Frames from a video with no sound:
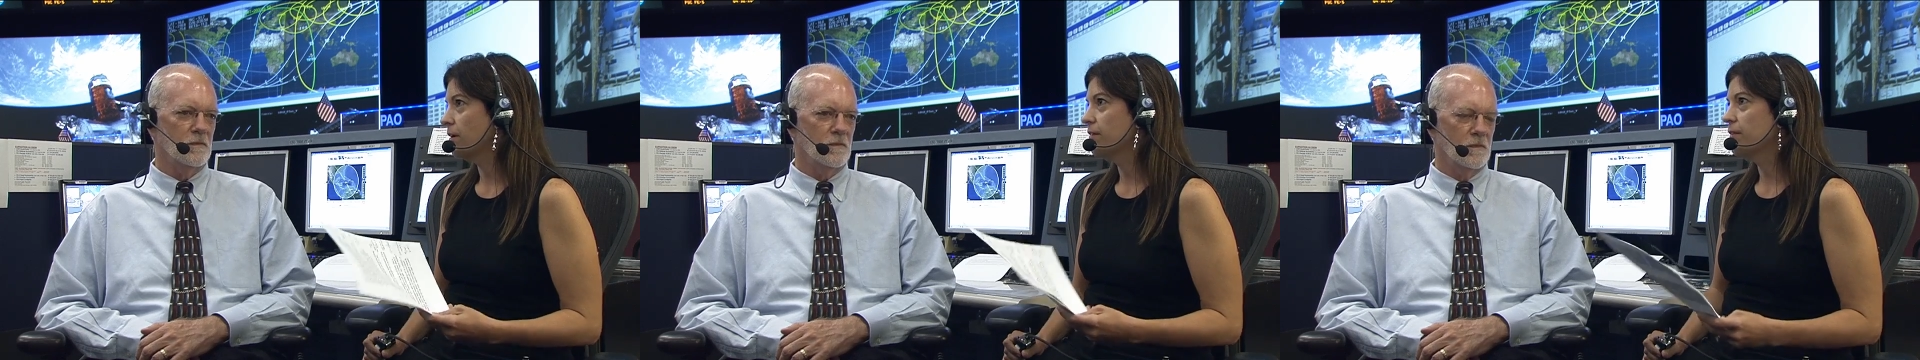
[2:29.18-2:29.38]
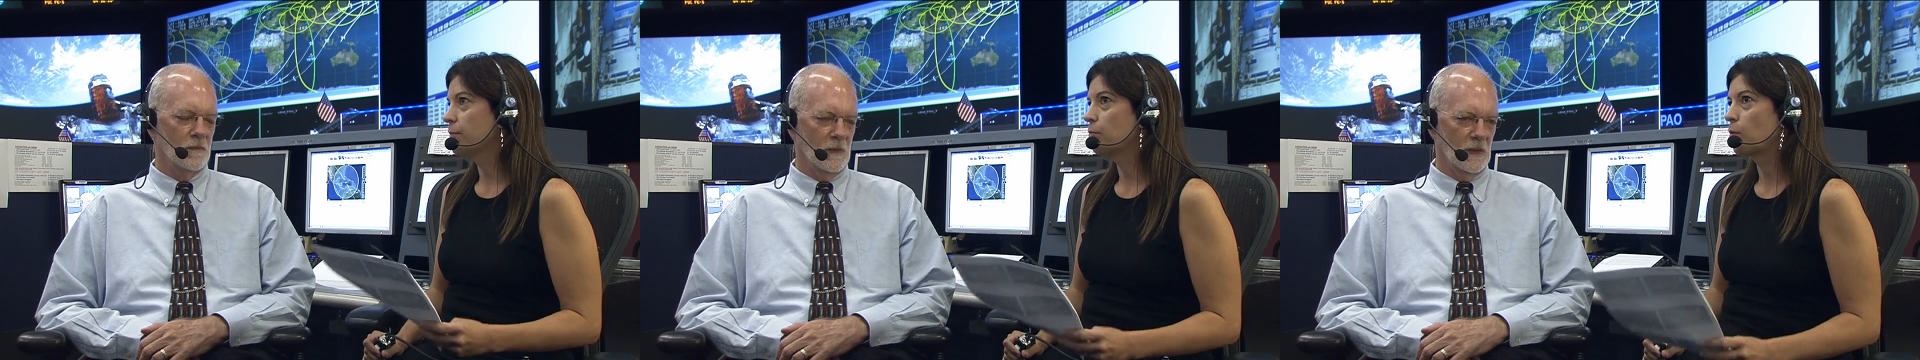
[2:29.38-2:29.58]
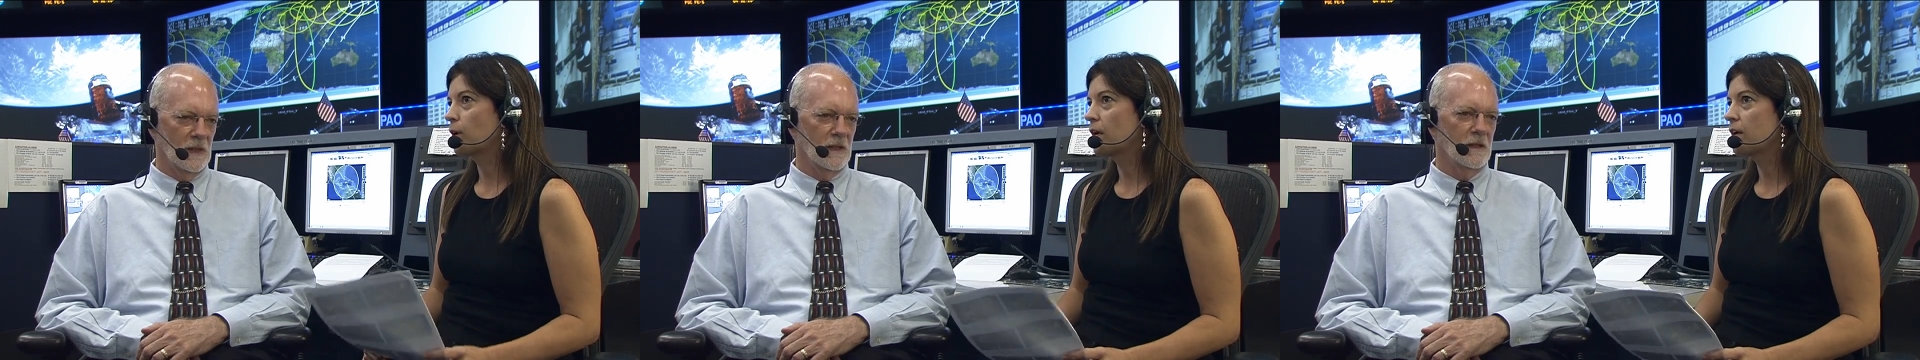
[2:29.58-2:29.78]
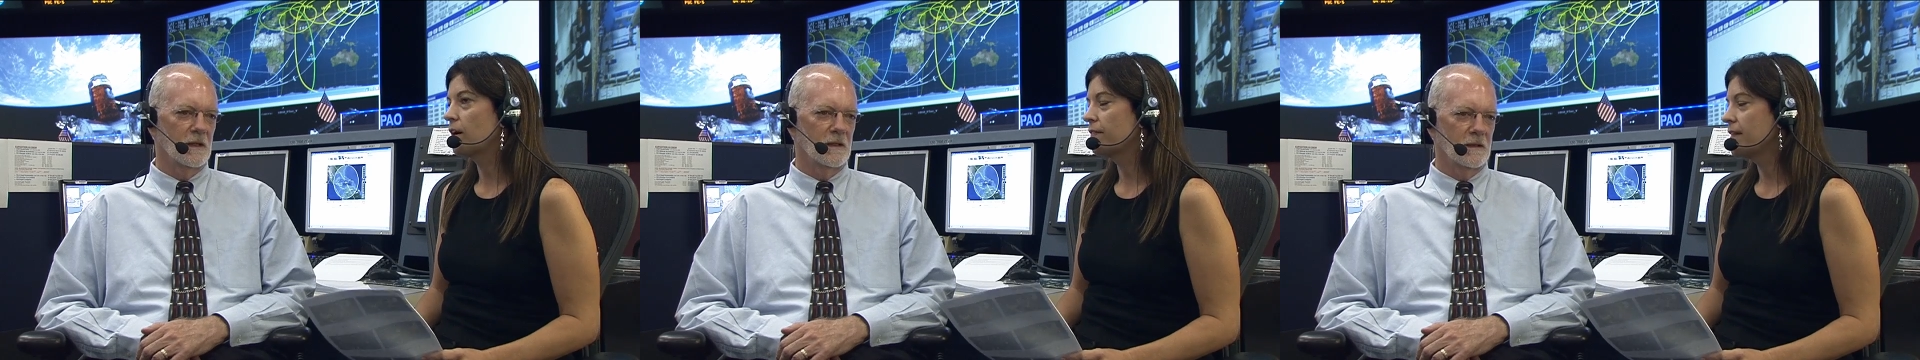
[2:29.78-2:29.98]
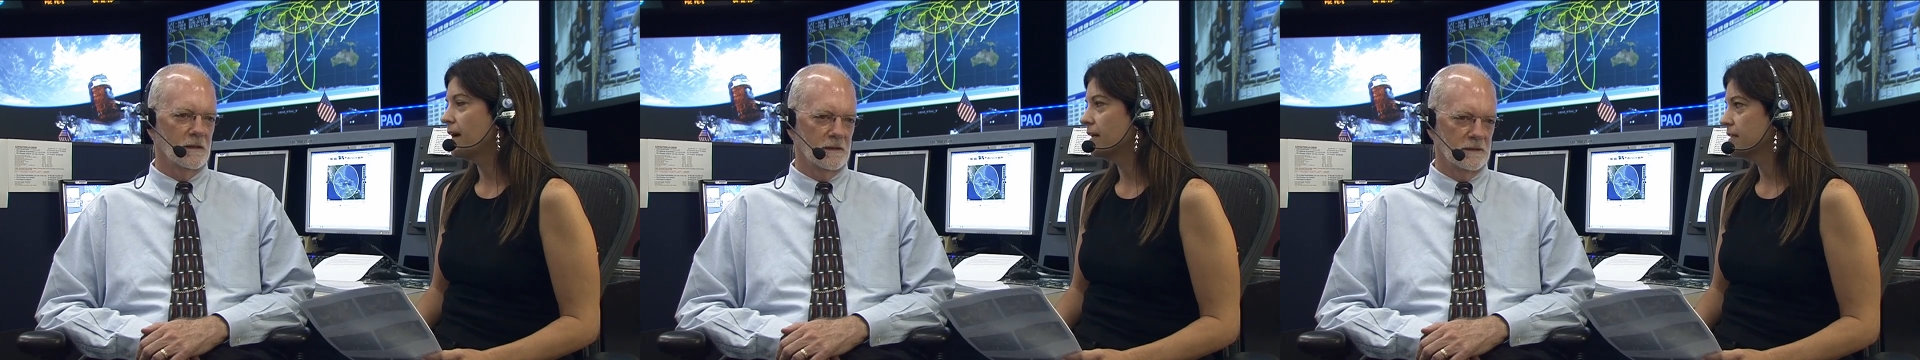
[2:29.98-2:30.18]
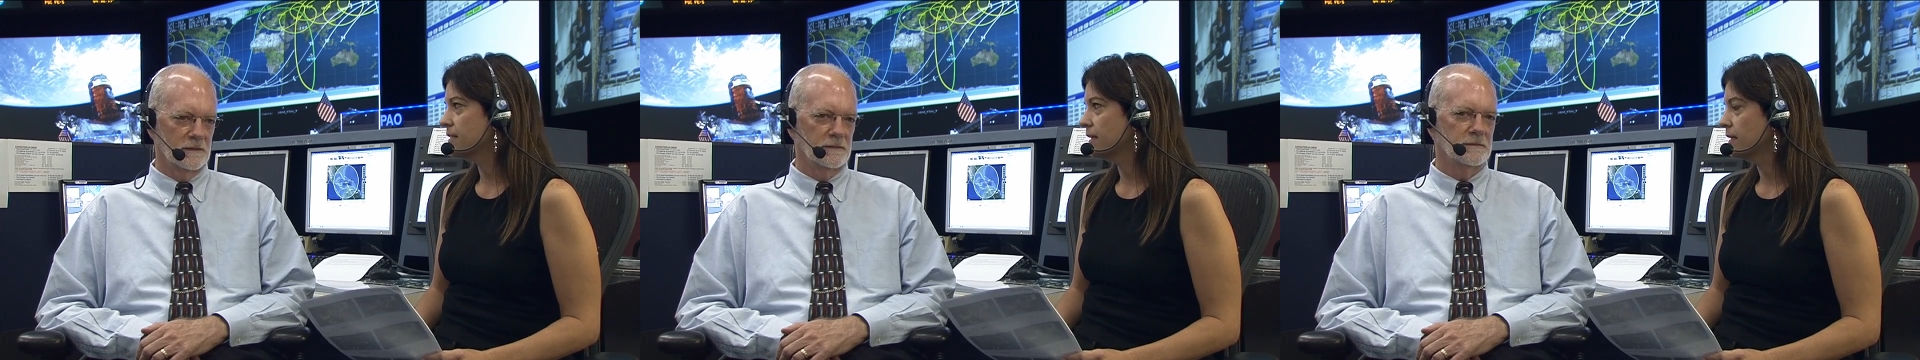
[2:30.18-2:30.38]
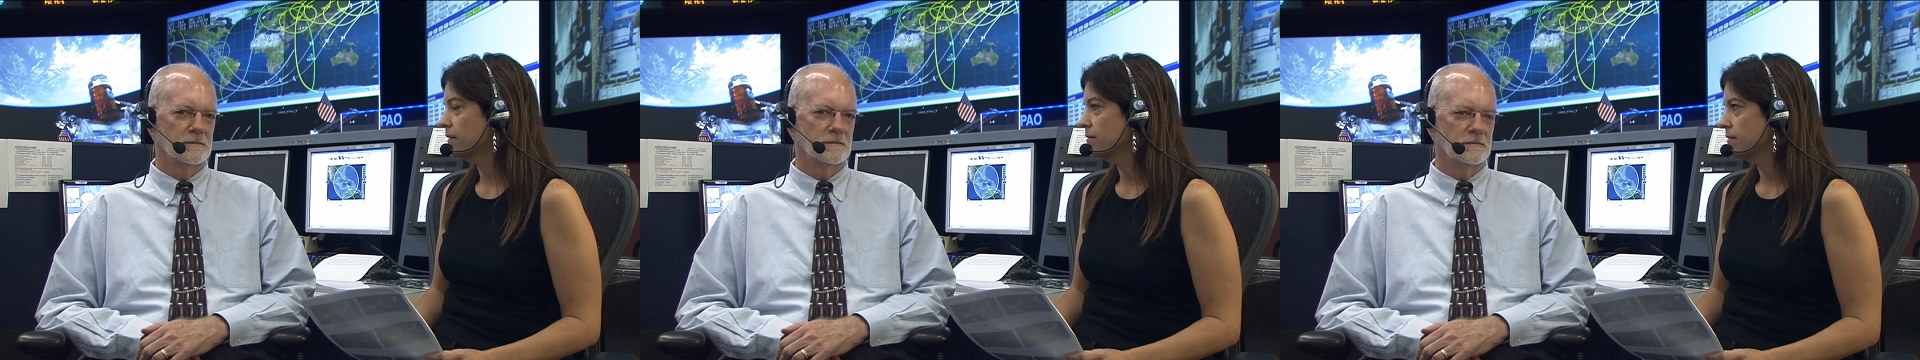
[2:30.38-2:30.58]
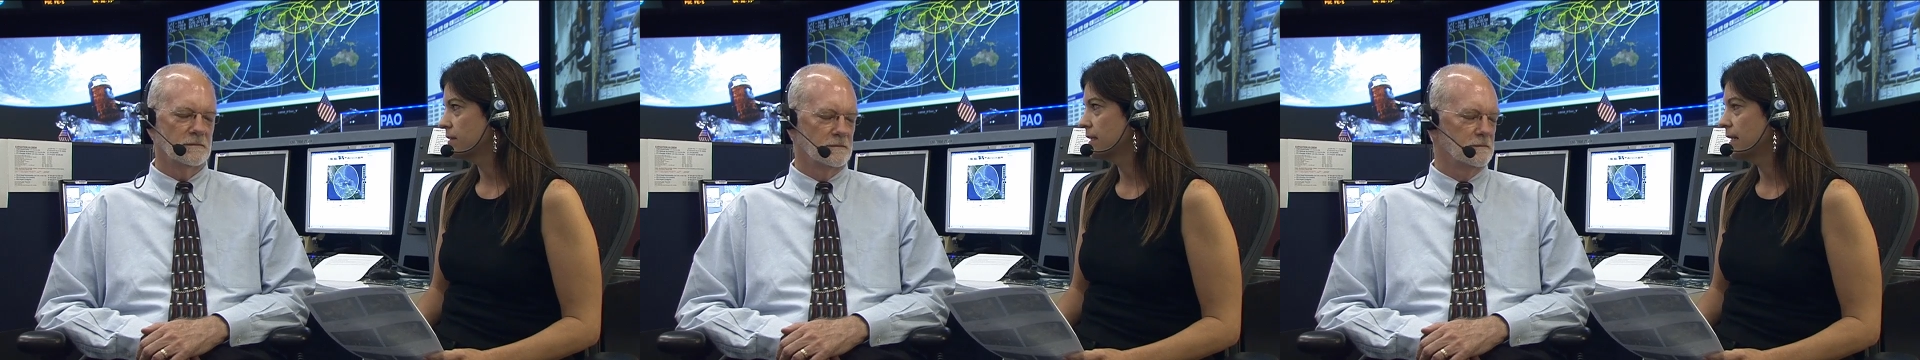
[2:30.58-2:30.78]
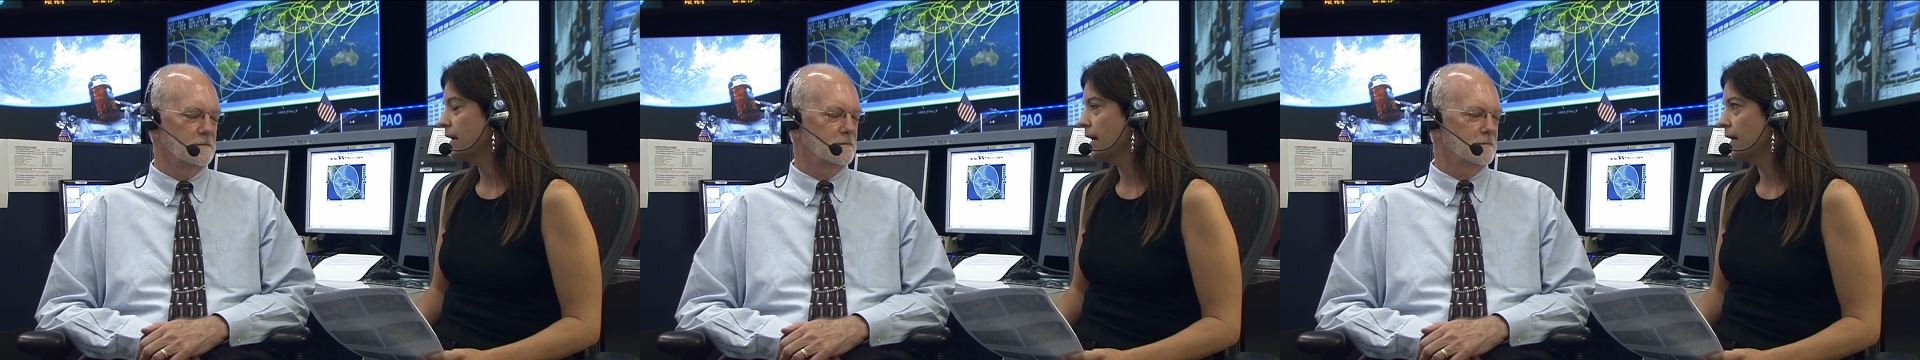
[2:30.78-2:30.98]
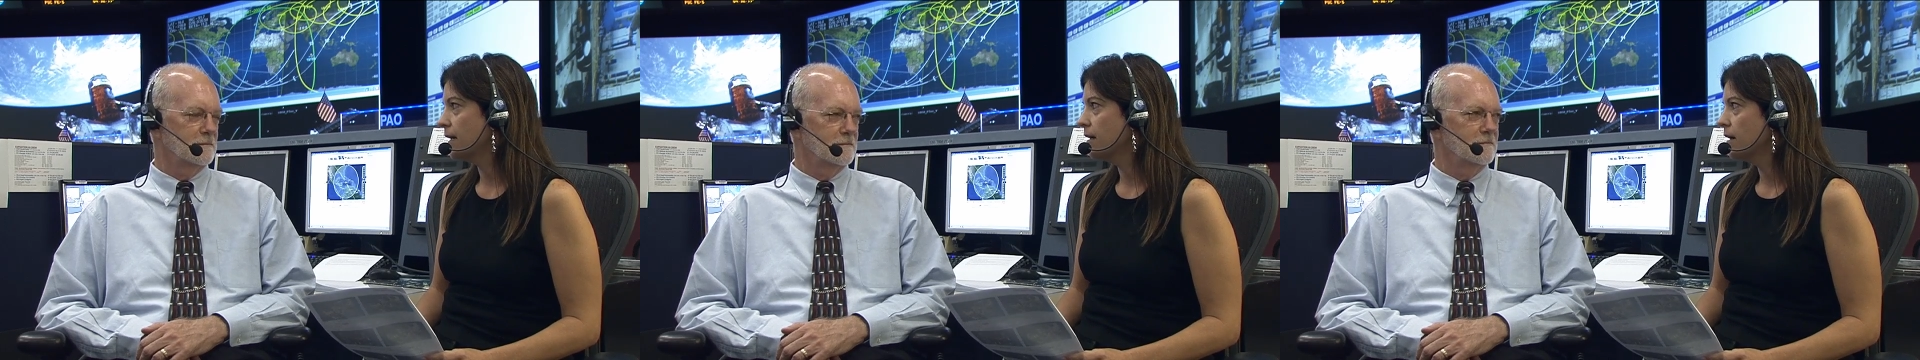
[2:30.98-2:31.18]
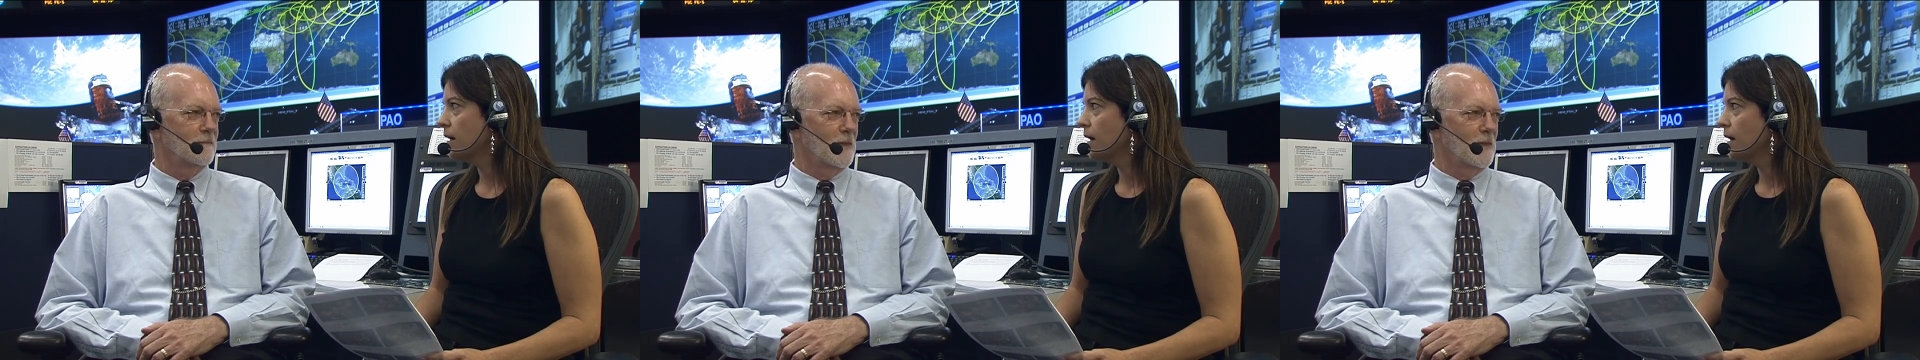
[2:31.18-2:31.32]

Speaker 1: even working on that uh, today.